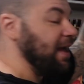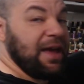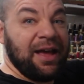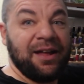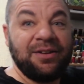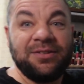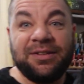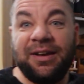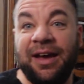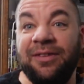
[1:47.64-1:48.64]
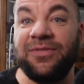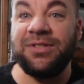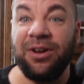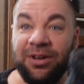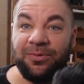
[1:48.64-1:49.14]
and I've
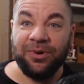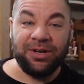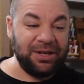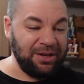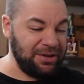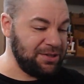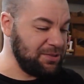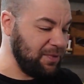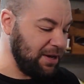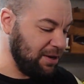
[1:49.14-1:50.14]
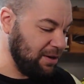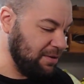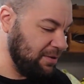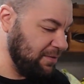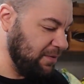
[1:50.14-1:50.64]
started working on a sweater
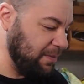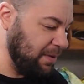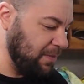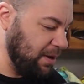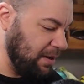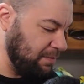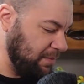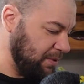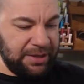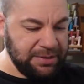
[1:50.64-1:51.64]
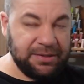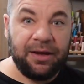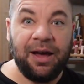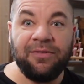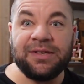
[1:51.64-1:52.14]
for my mom. It's
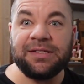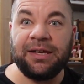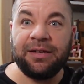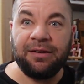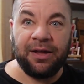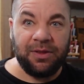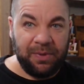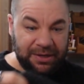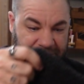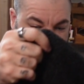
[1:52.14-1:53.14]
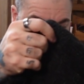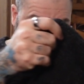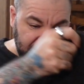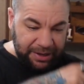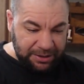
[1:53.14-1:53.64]
obviously not the best, but
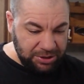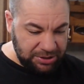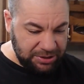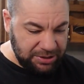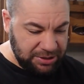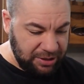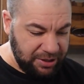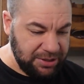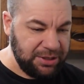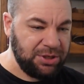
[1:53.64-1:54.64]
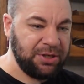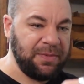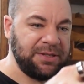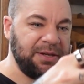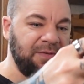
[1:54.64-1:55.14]
like I just started teaching
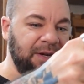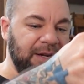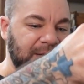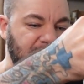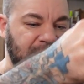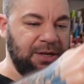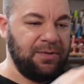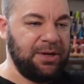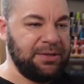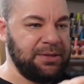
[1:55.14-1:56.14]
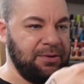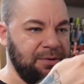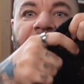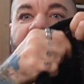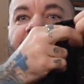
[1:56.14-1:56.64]
myself knitting in January, so
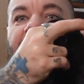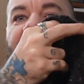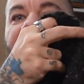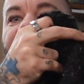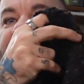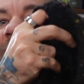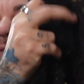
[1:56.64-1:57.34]
I have